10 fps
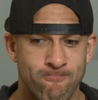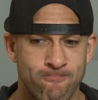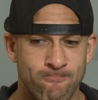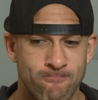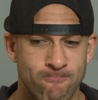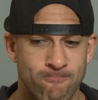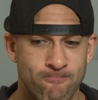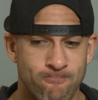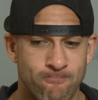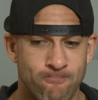
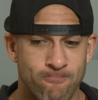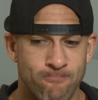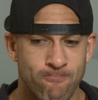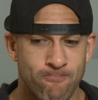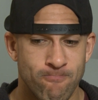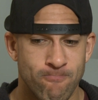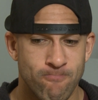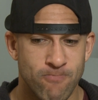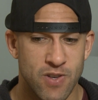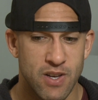[no speech]